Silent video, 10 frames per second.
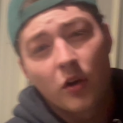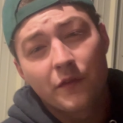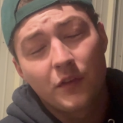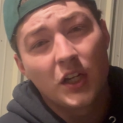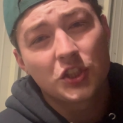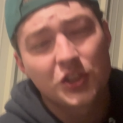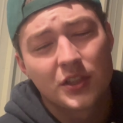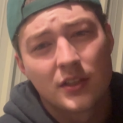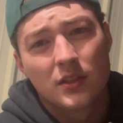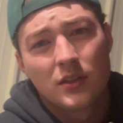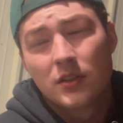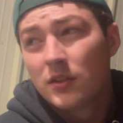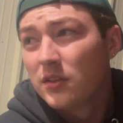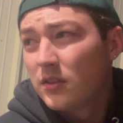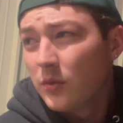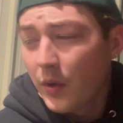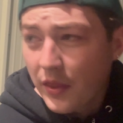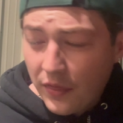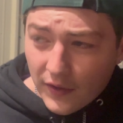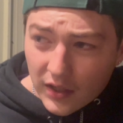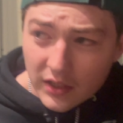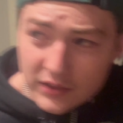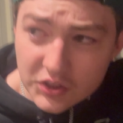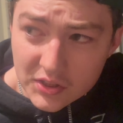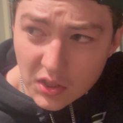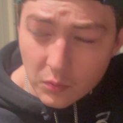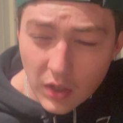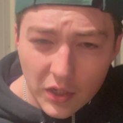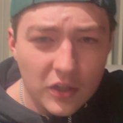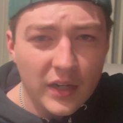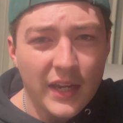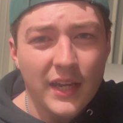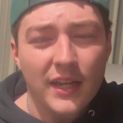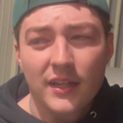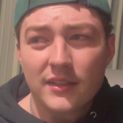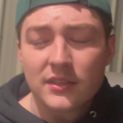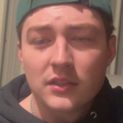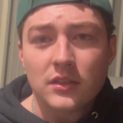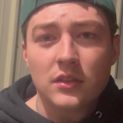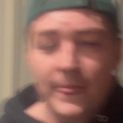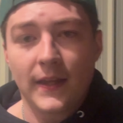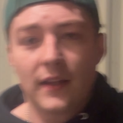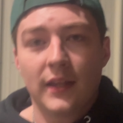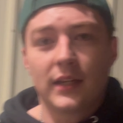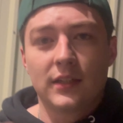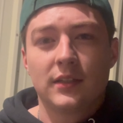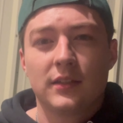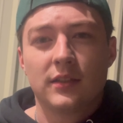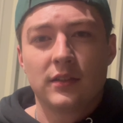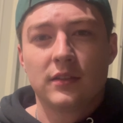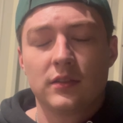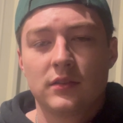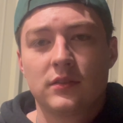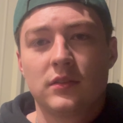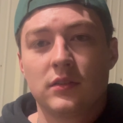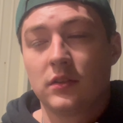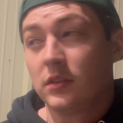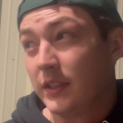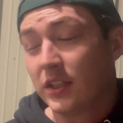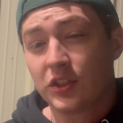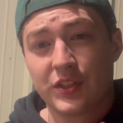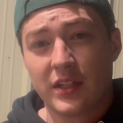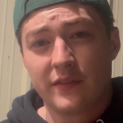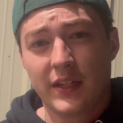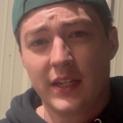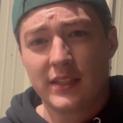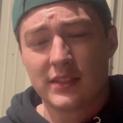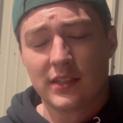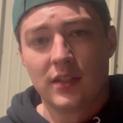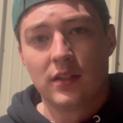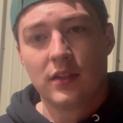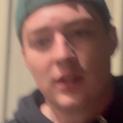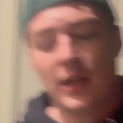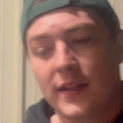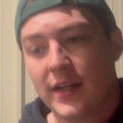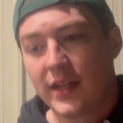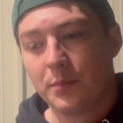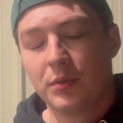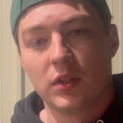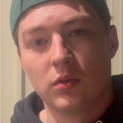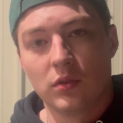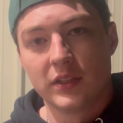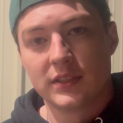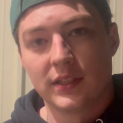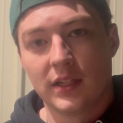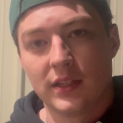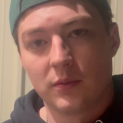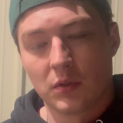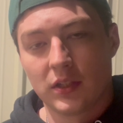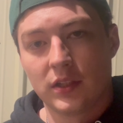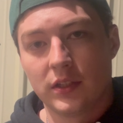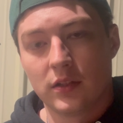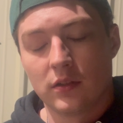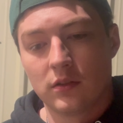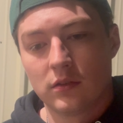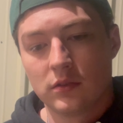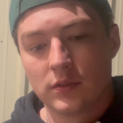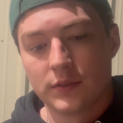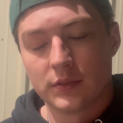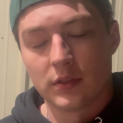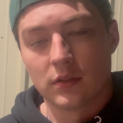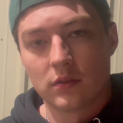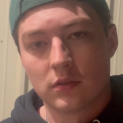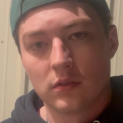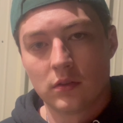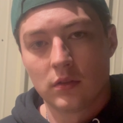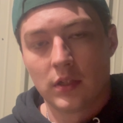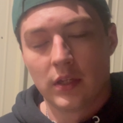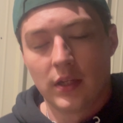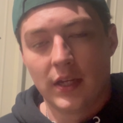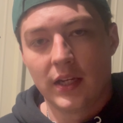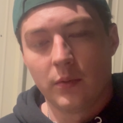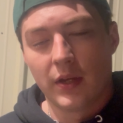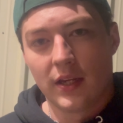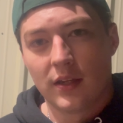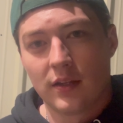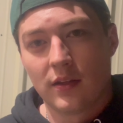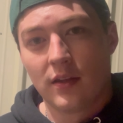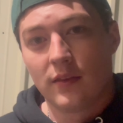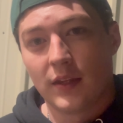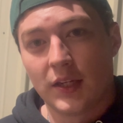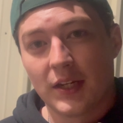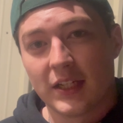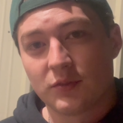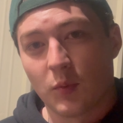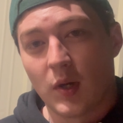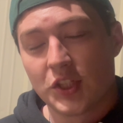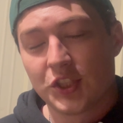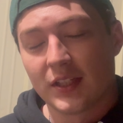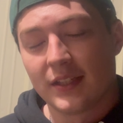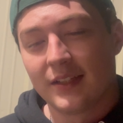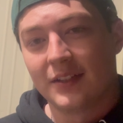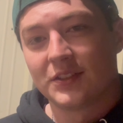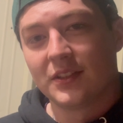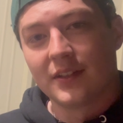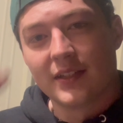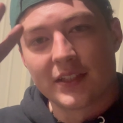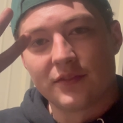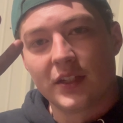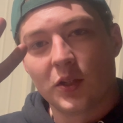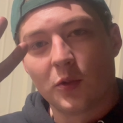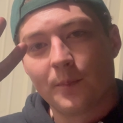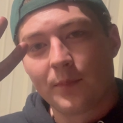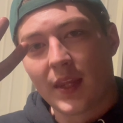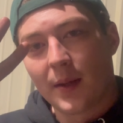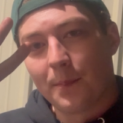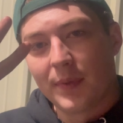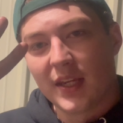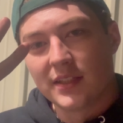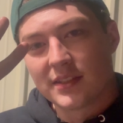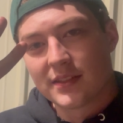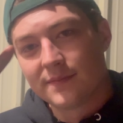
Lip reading: flush with distilled water and that like cleaner stuff, I guess, and then I can put coolant in, and then we're good to go. So anyway, thank you guys for watching. I'll see you in the next video. Peace.